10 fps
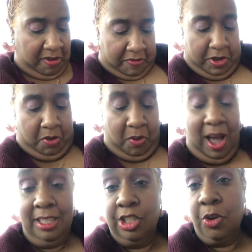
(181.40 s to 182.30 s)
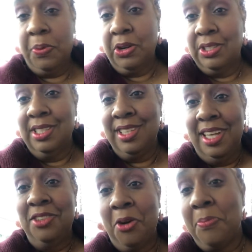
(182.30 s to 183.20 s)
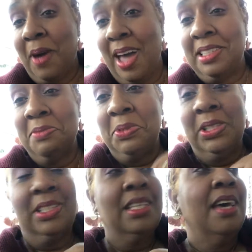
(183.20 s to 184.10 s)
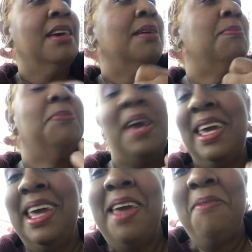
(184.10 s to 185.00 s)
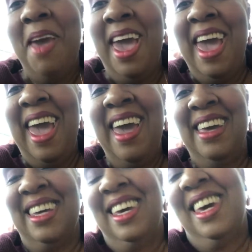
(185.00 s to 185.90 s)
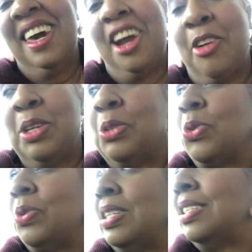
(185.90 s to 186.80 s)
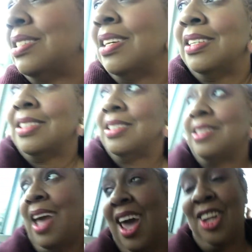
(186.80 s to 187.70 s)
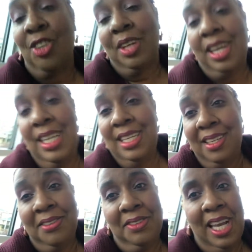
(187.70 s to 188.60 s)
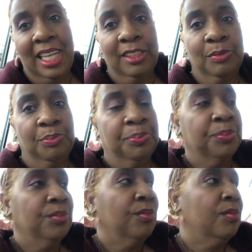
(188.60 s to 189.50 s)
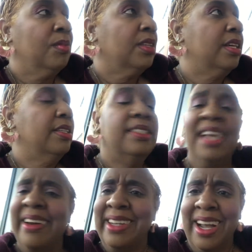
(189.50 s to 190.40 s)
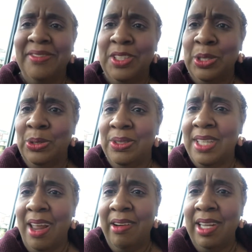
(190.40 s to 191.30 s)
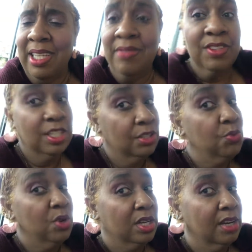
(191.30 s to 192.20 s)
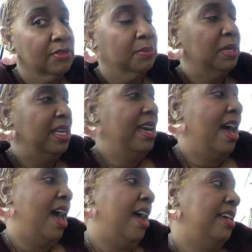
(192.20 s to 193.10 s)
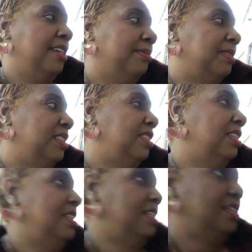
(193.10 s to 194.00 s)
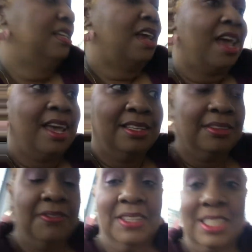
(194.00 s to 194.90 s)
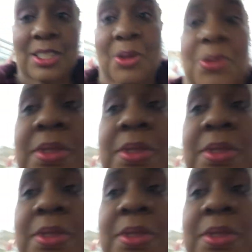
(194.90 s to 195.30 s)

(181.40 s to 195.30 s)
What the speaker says: here for your wallet, your purses, and your pocketbooks, baby. How are you doing? This is Saturday evening. Saturday afternoon, Saturday evening is one of them. I am sitting at physical